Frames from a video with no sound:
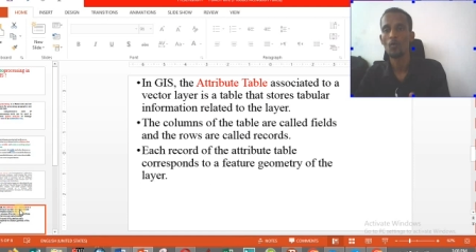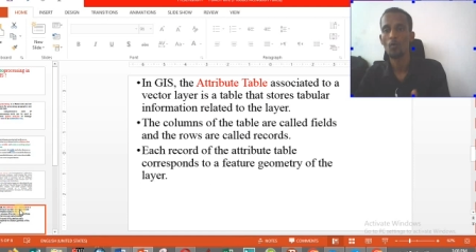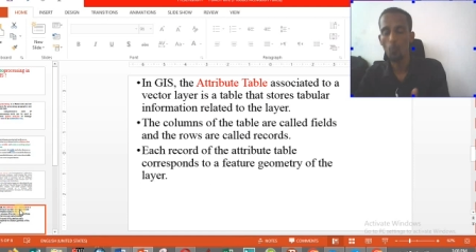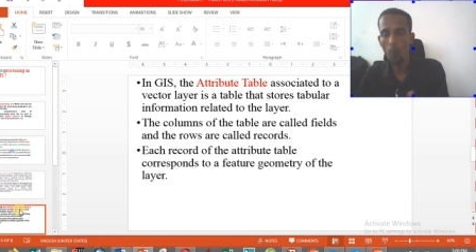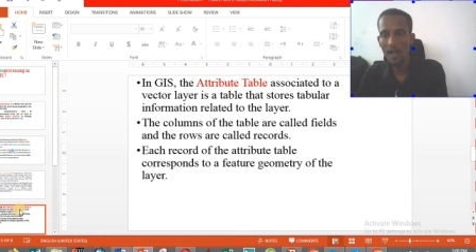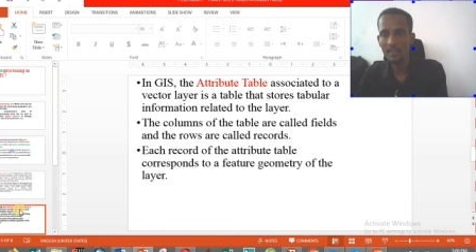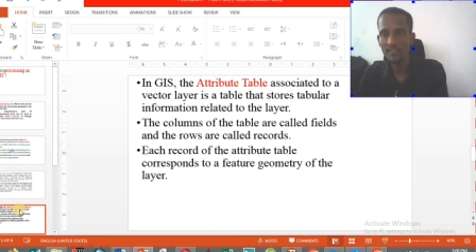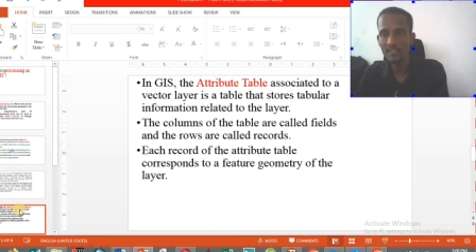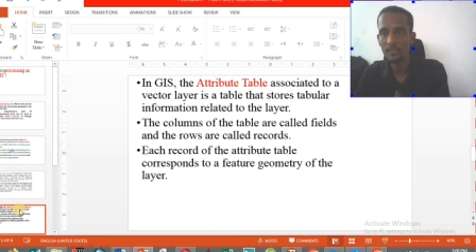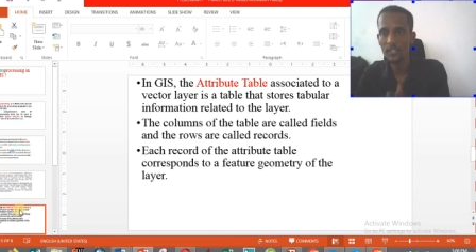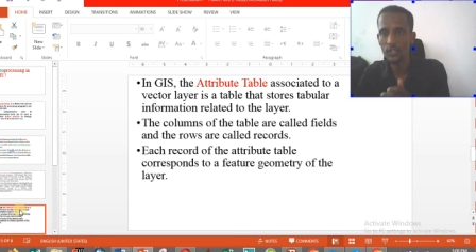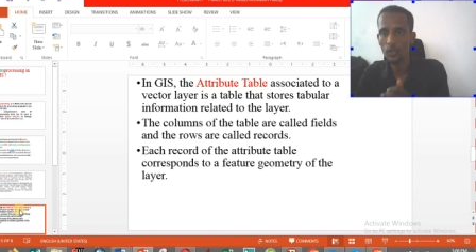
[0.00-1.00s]
what
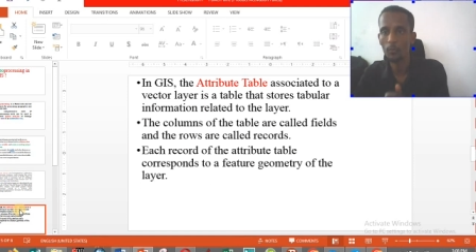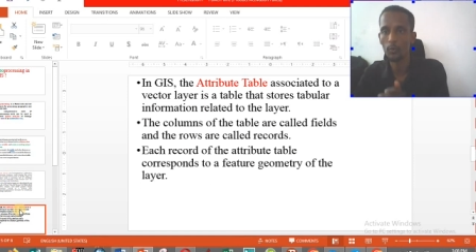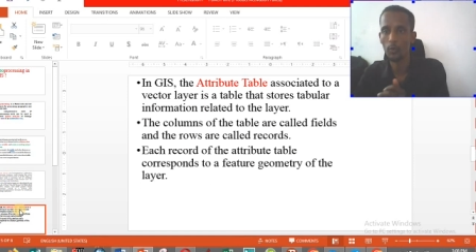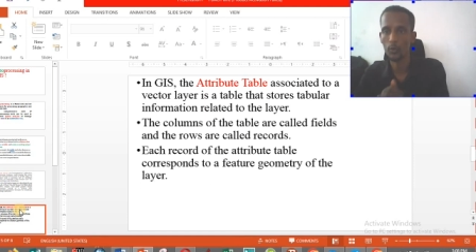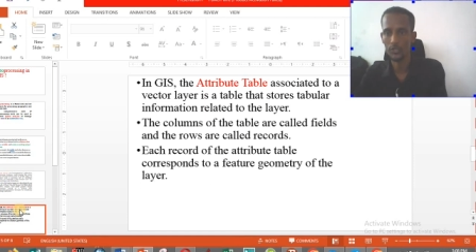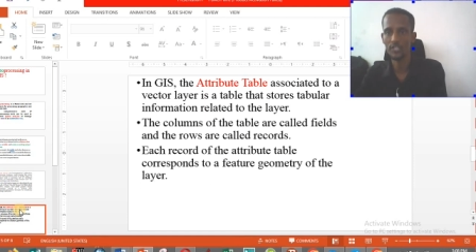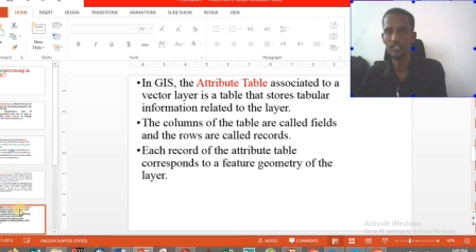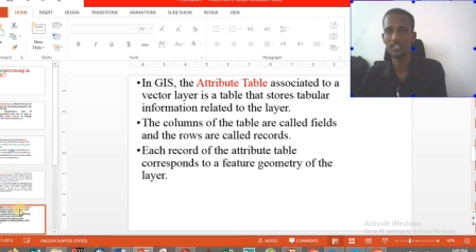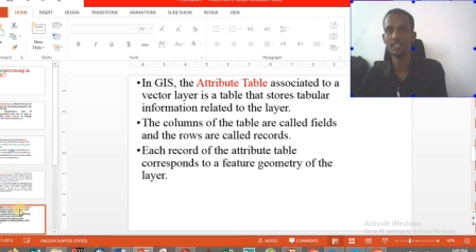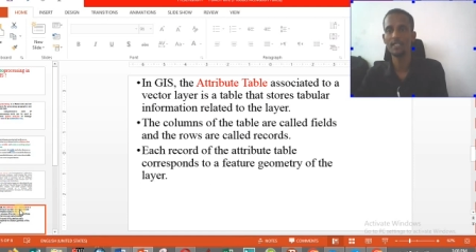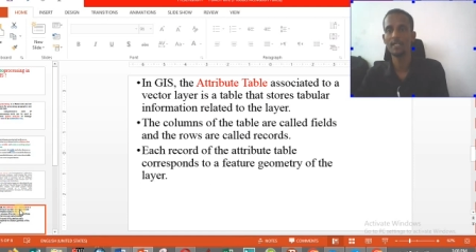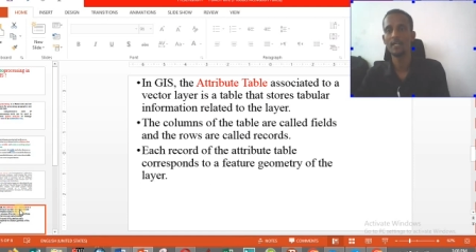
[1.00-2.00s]
is
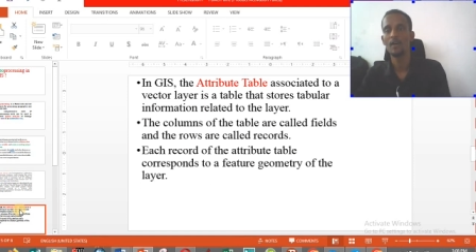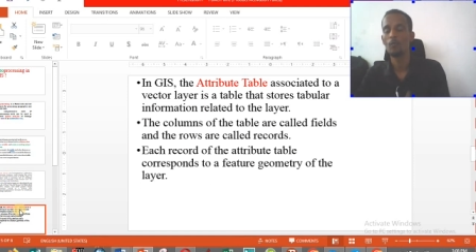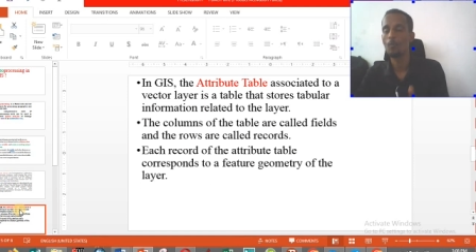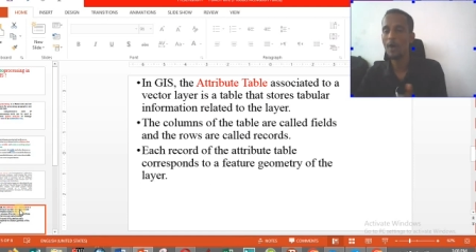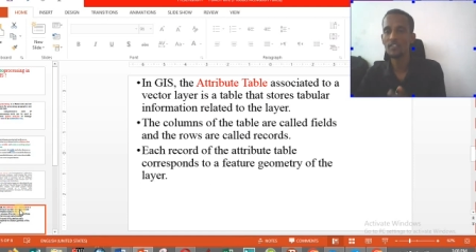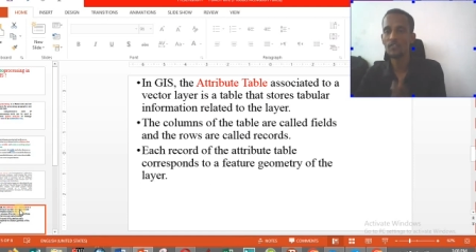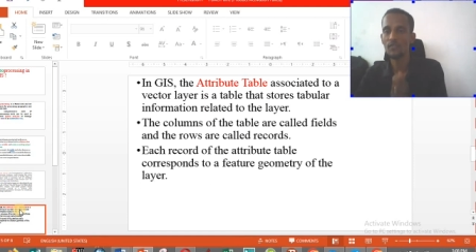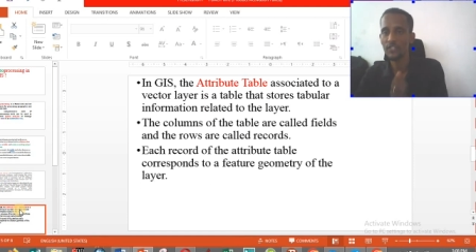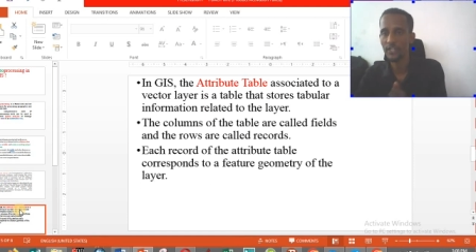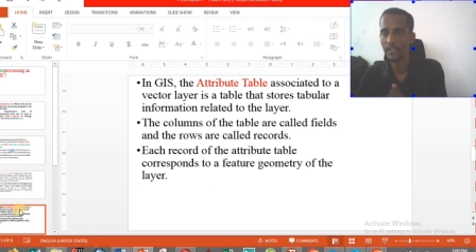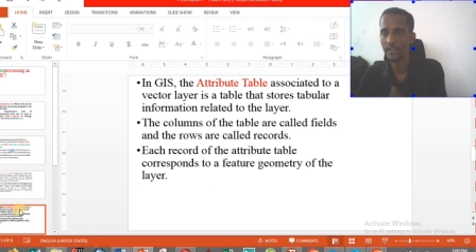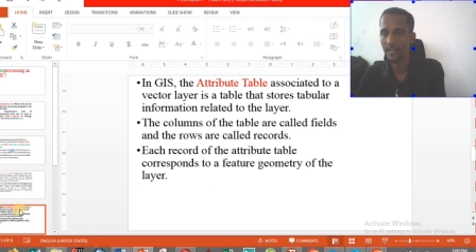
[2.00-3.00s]
geoprocessing, what's
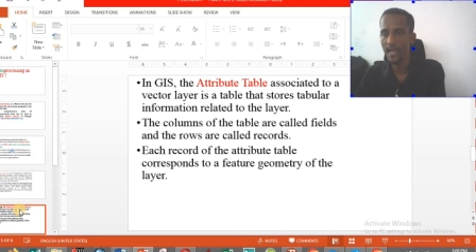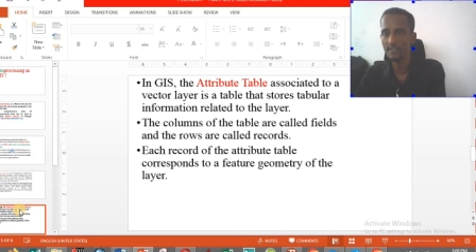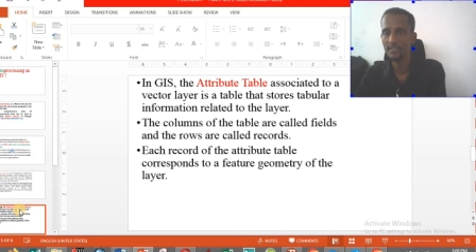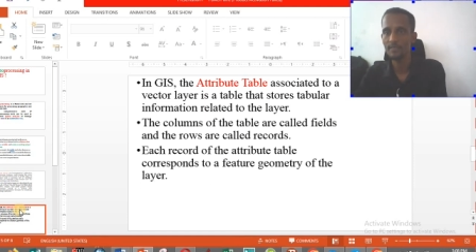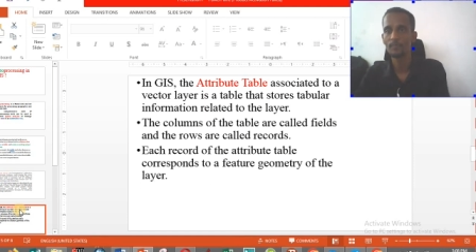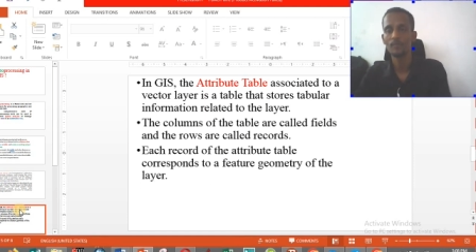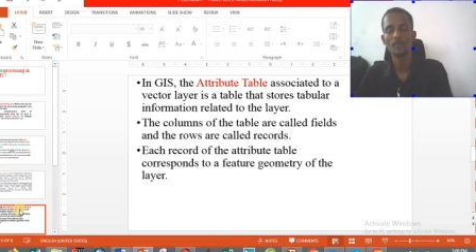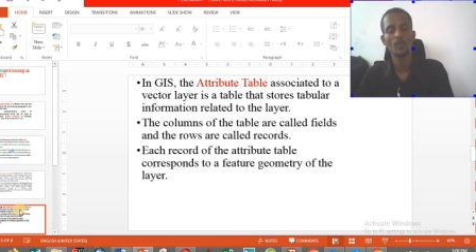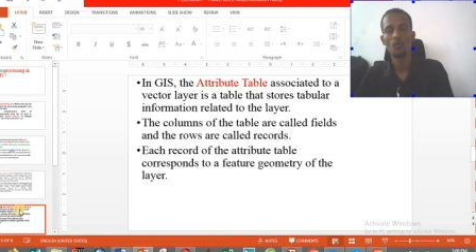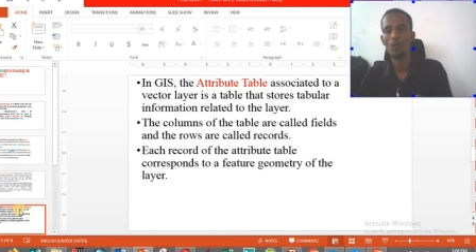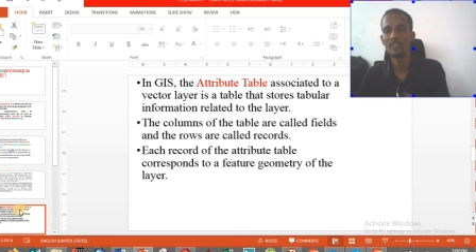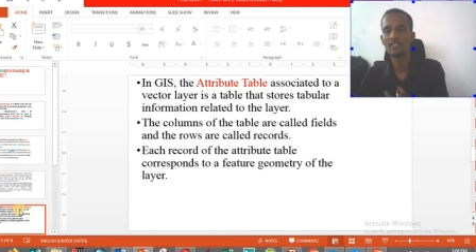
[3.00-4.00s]
feature class,
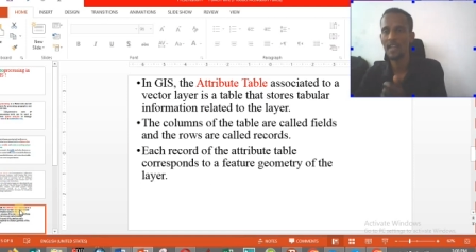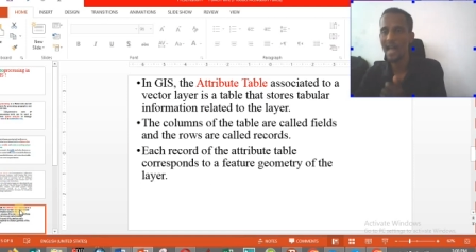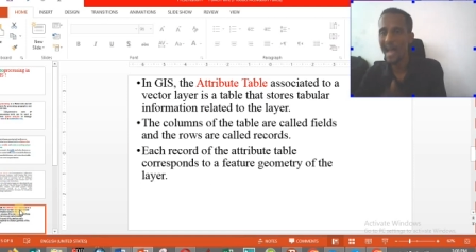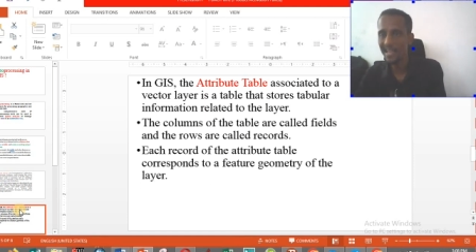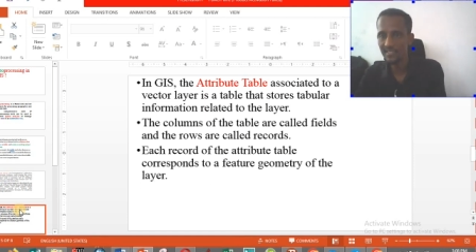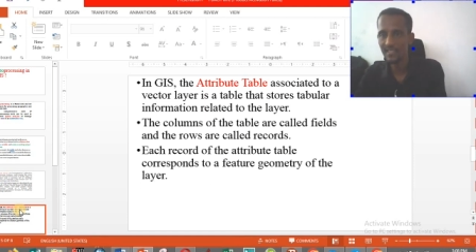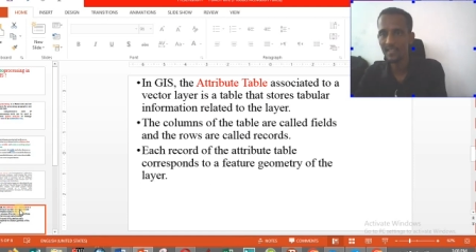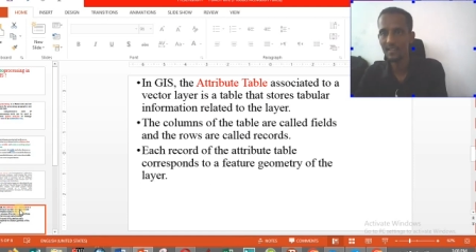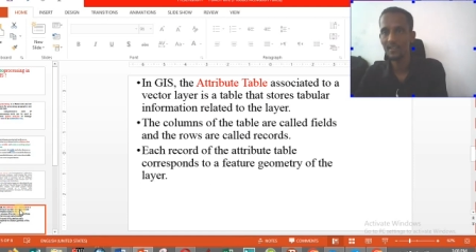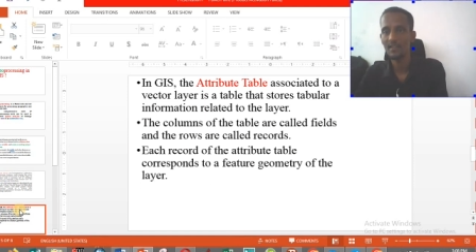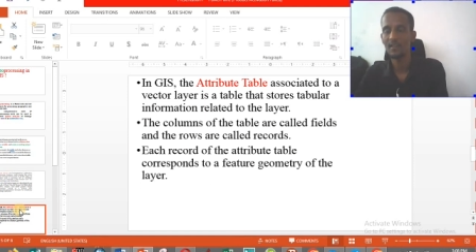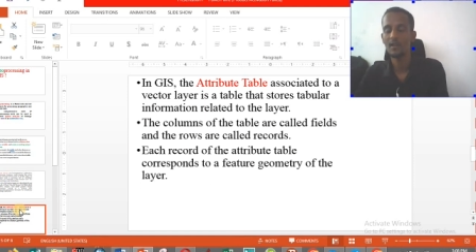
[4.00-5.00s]
what's raster,
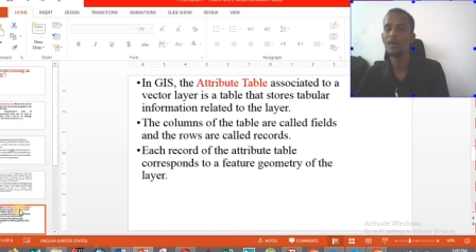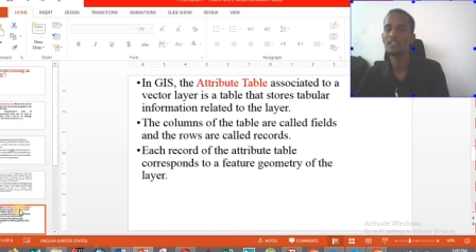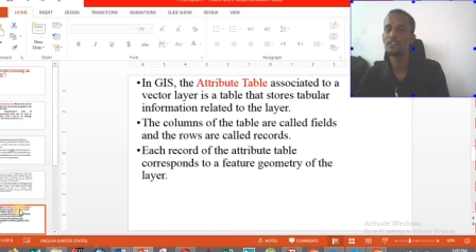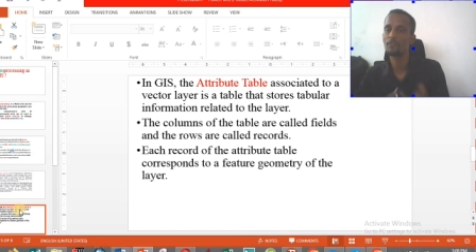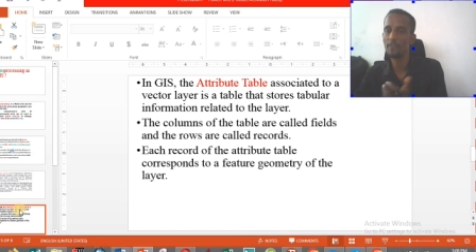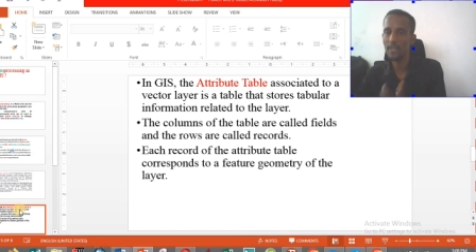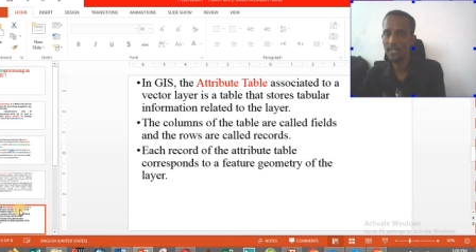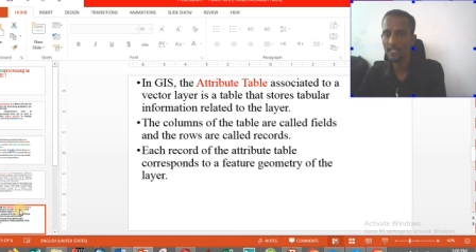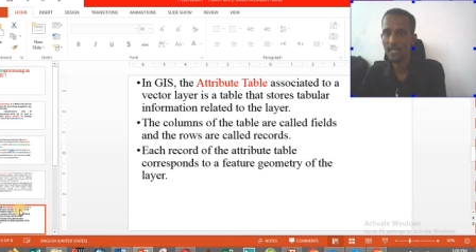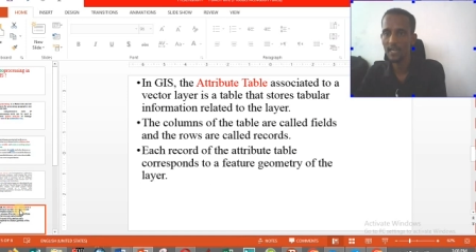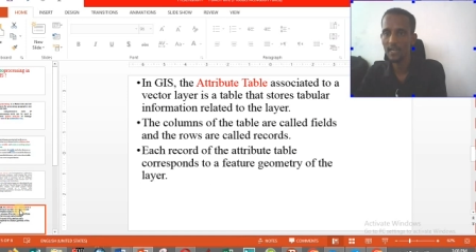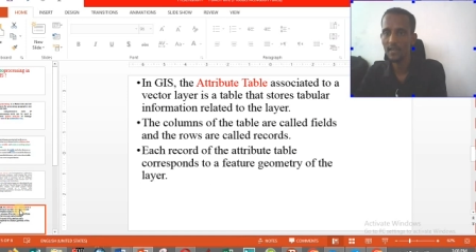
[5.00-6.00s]
what's
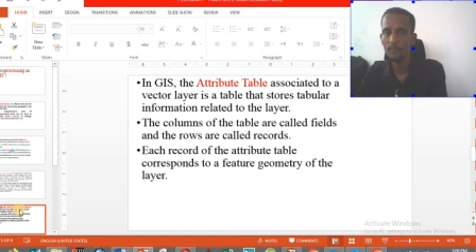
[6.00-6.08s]
vector,